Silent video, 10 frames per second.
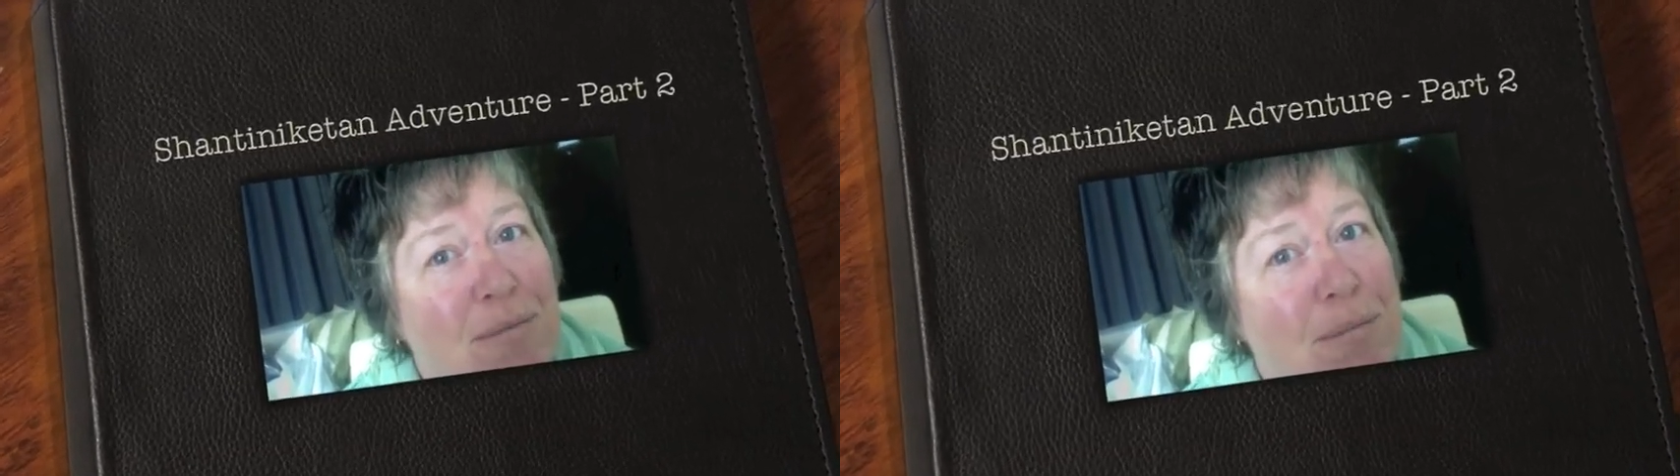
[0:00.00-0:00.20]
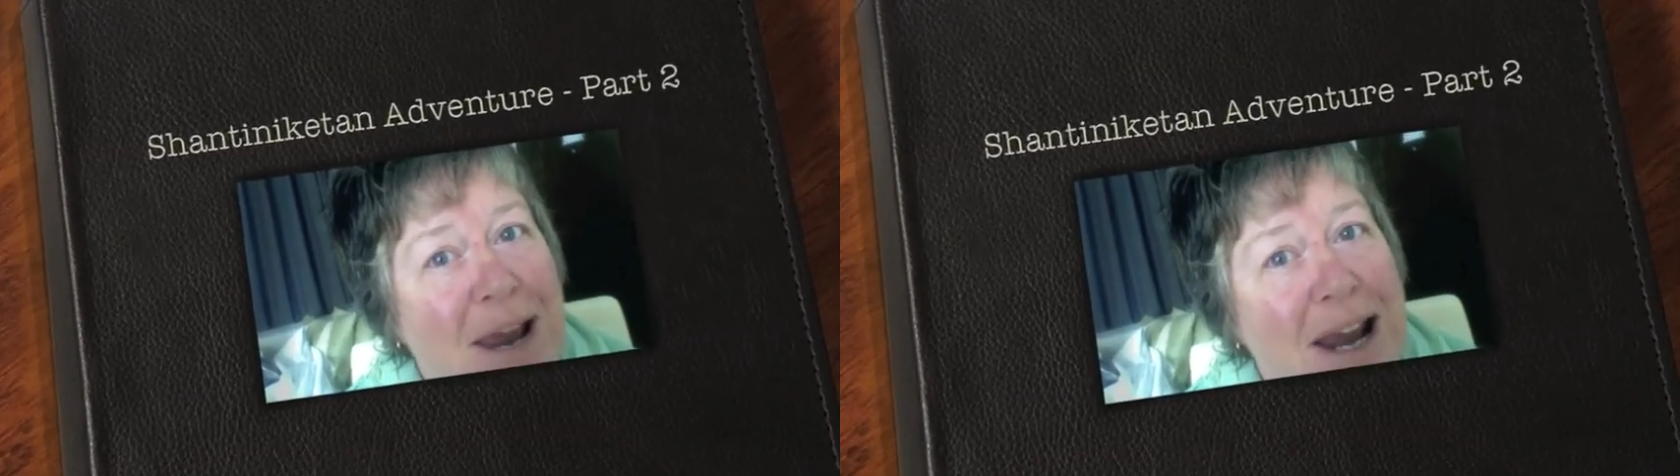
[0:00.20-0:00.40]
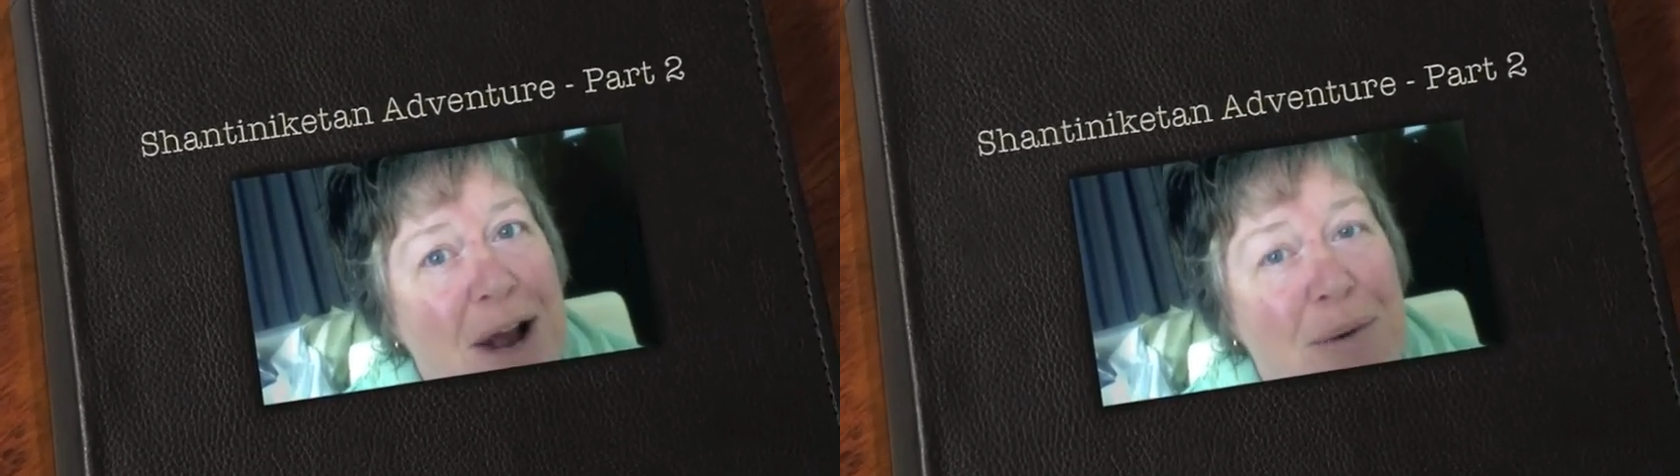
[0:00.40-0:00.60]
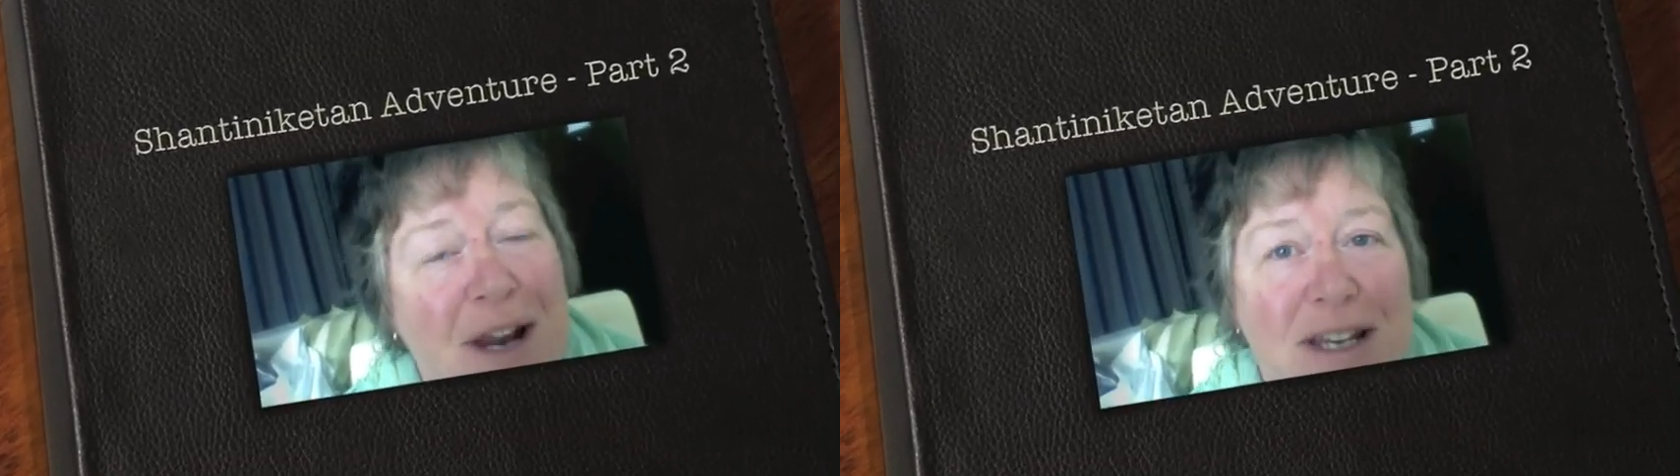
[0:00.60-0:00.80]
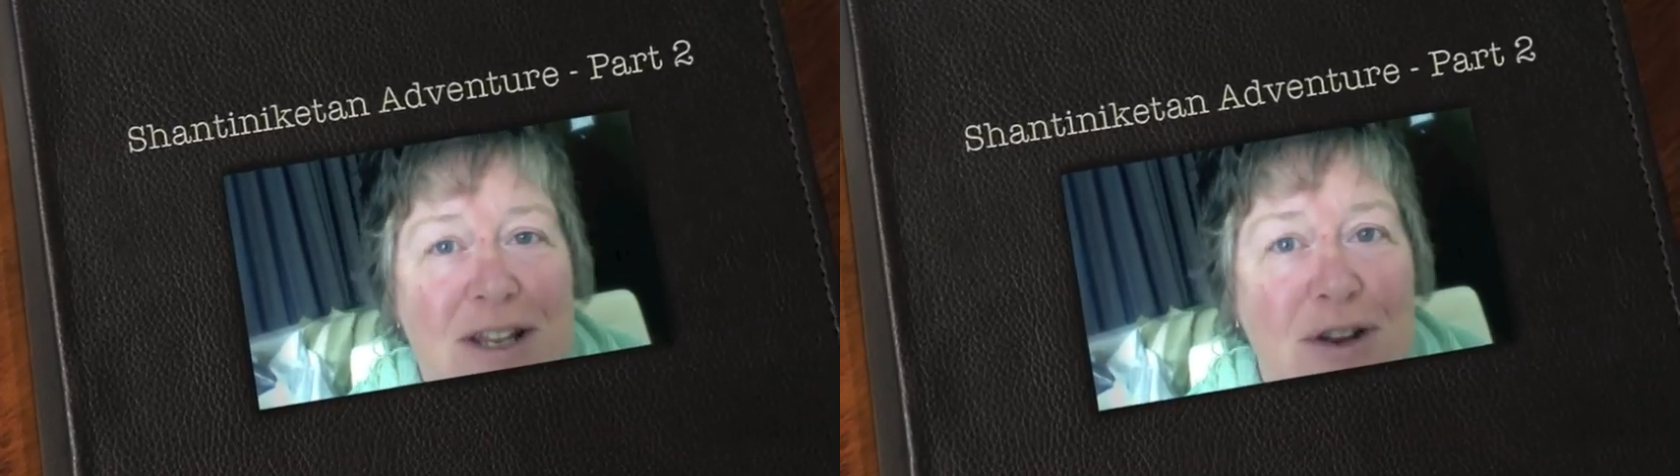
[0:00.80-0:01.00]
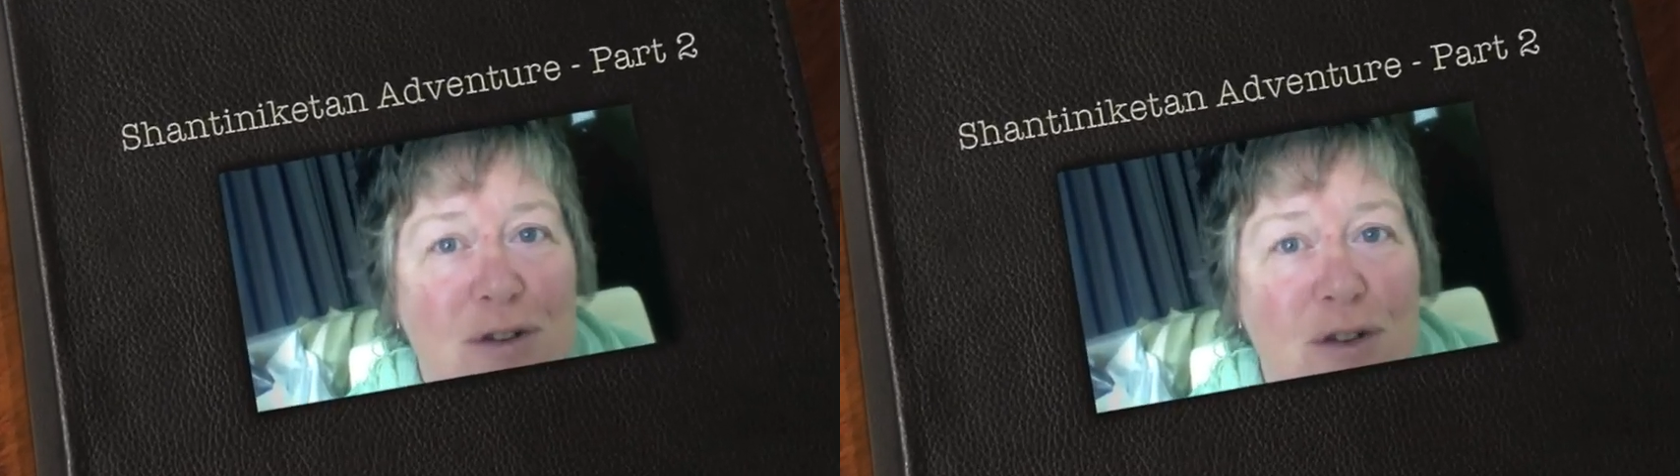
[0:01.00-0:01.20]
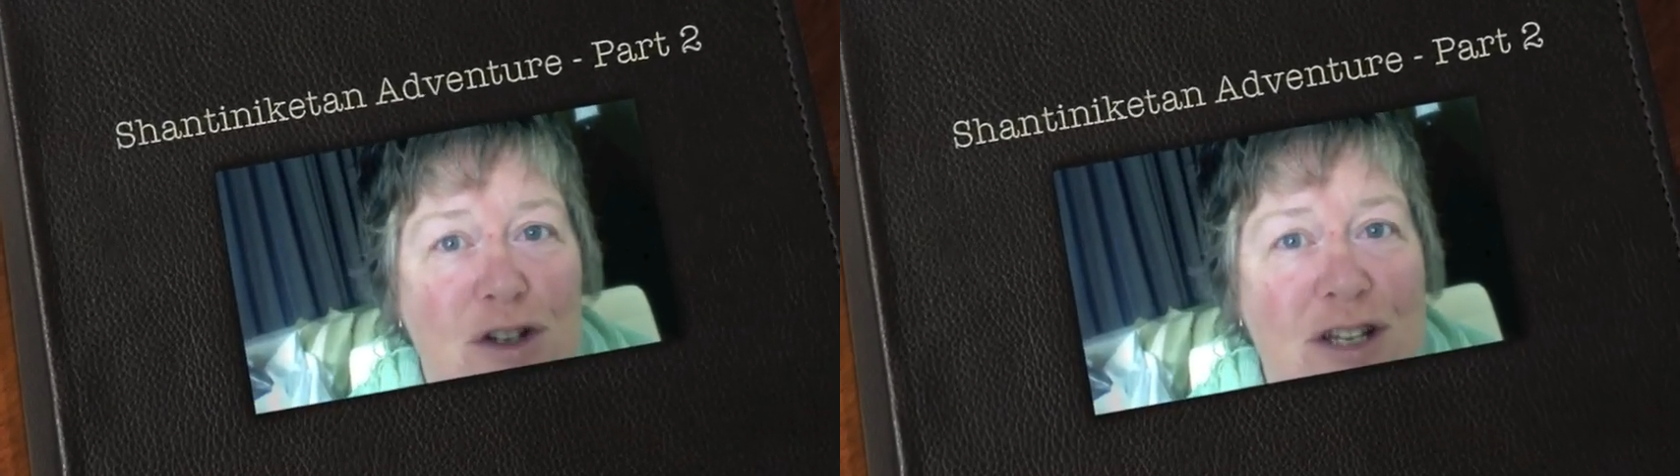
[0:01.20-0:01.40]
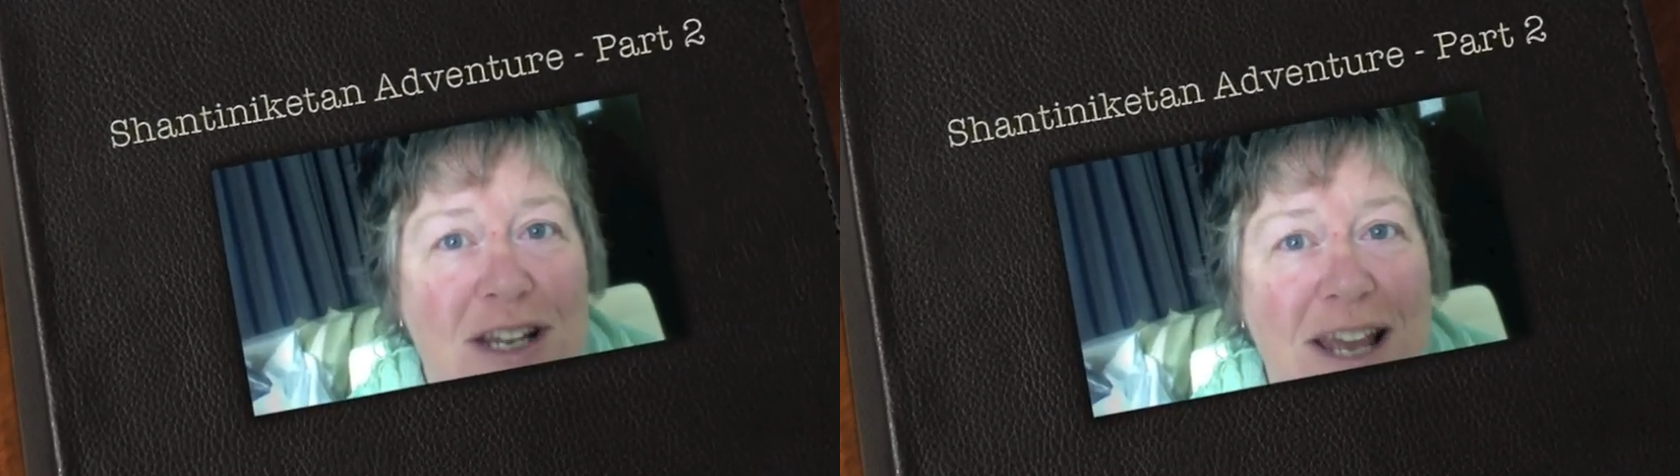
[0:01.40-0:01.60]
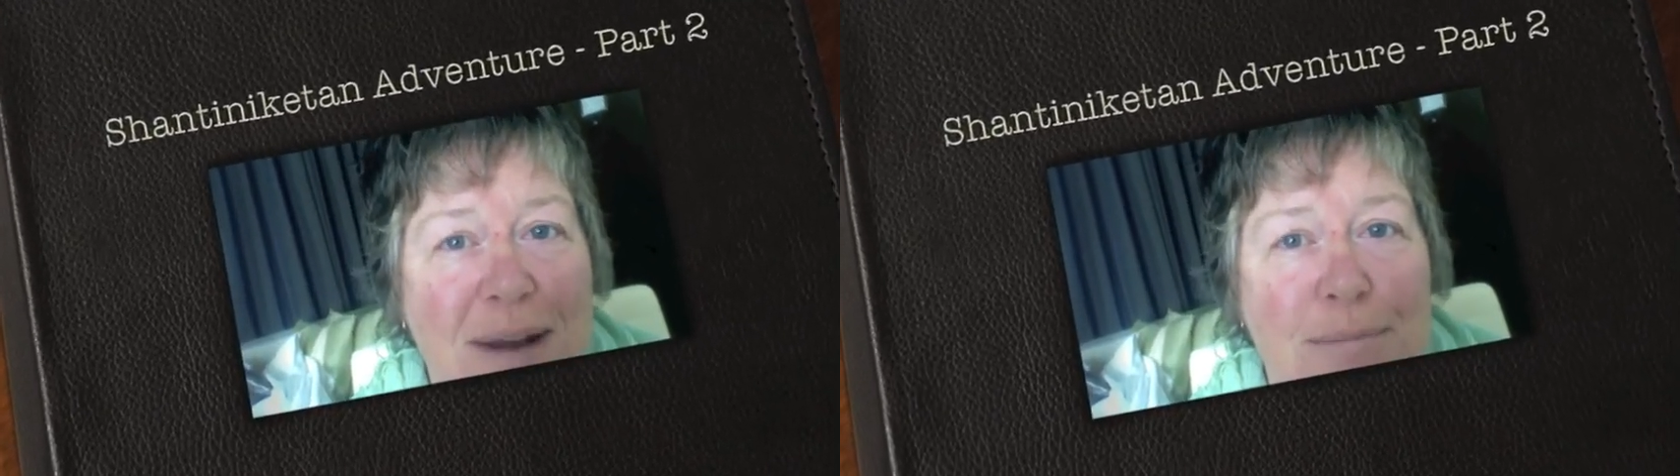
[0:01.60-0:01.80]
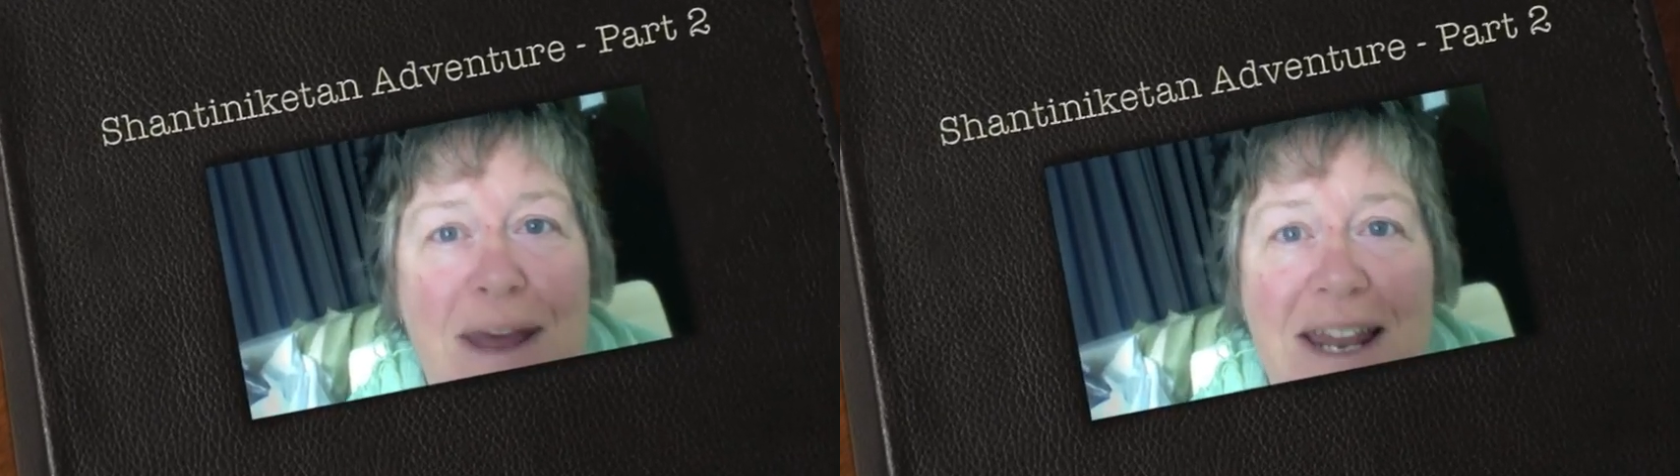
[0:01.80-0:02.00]
made our way to the university
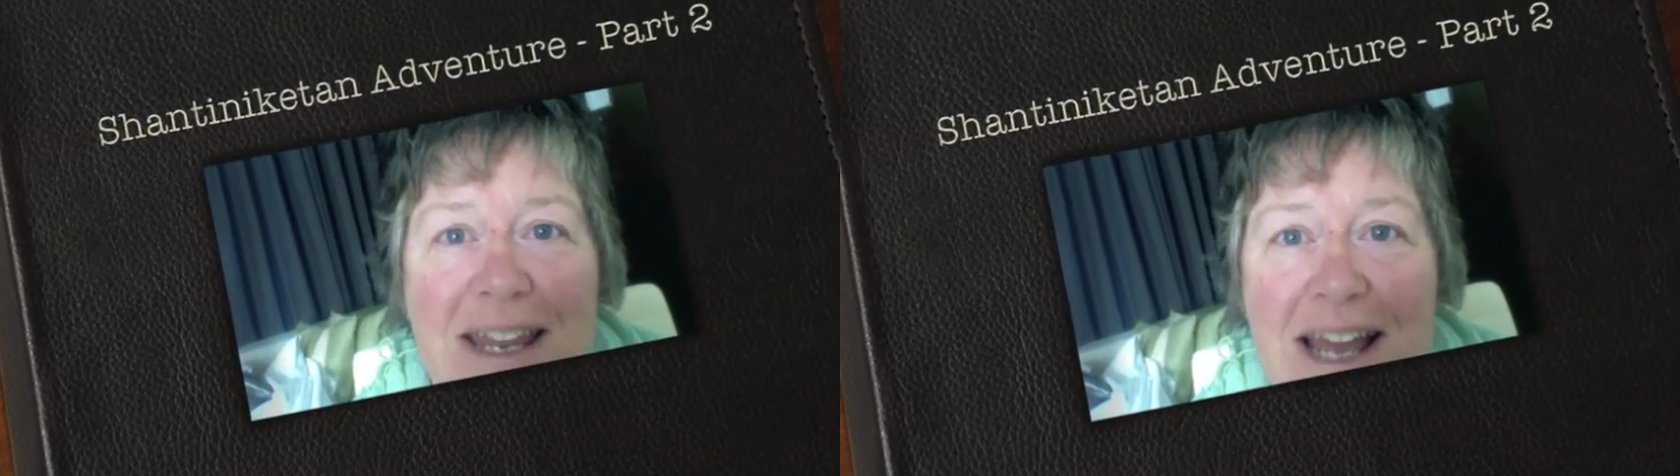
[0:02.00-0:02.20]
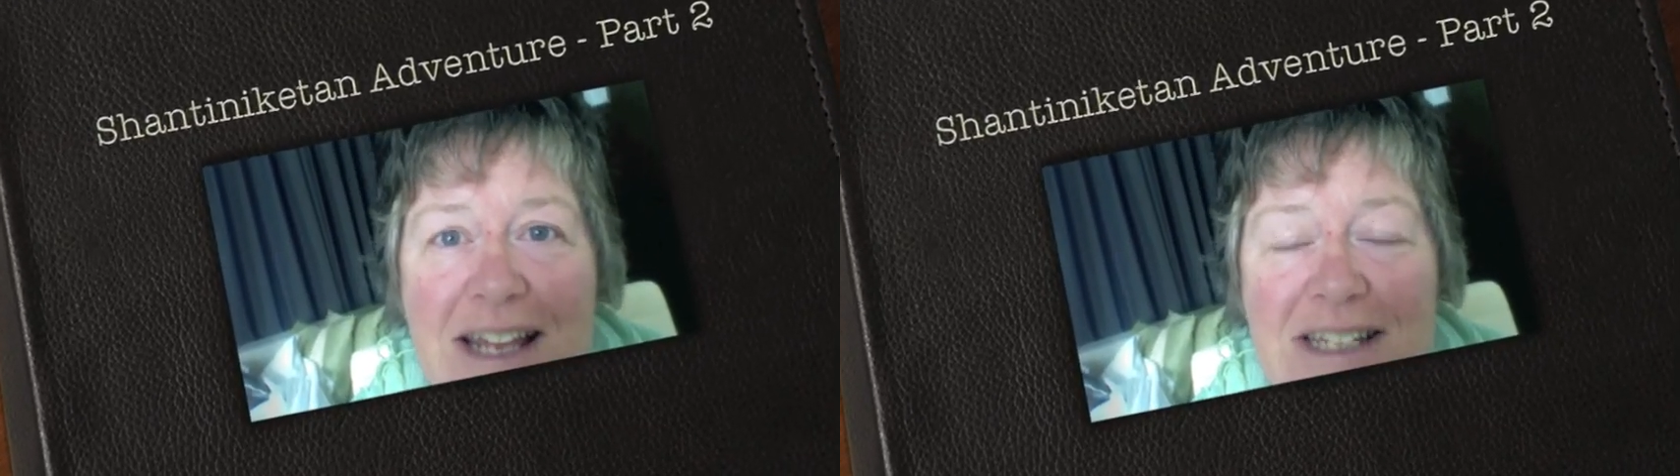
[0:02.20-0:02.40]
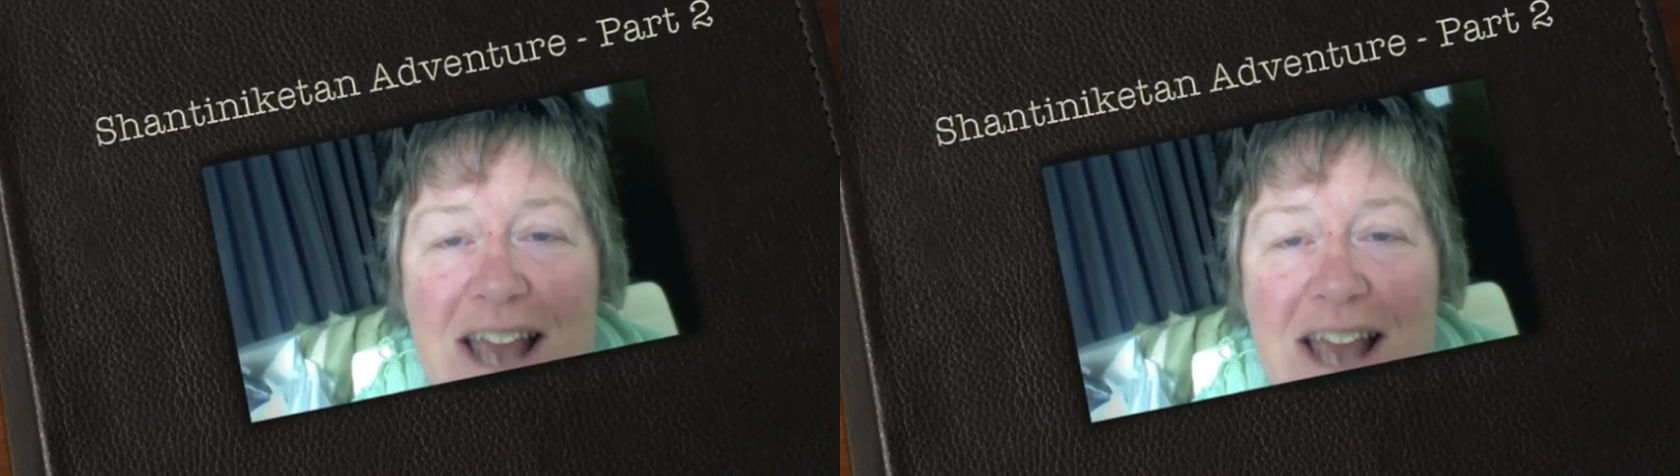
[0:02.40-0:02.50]
and met the arts